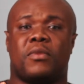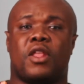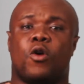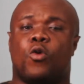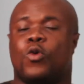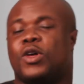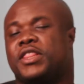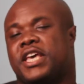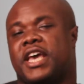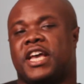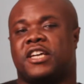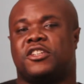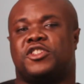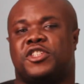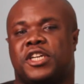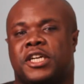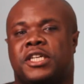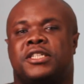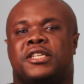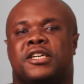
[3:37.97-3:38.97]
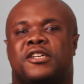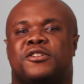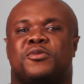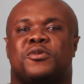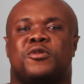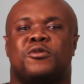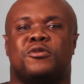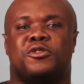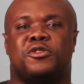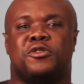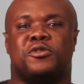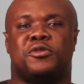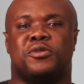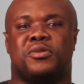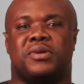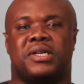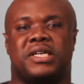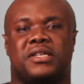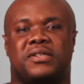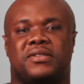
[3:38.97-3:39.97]
What the exchangers will
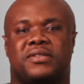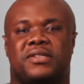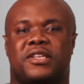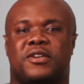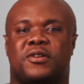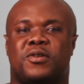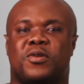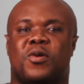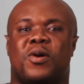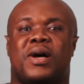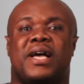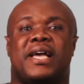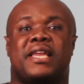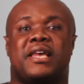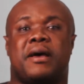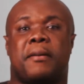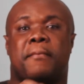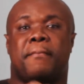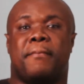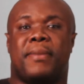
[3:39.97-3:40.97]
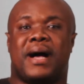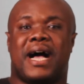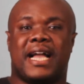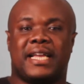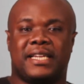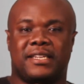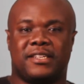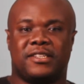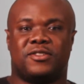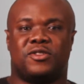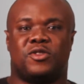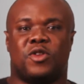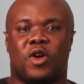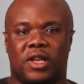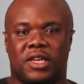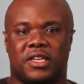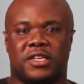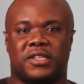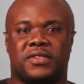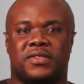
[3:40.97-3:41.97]
do is they'll go ahead and buy these
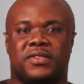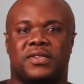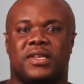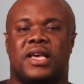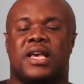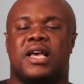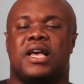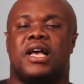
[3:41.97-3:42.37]
dollars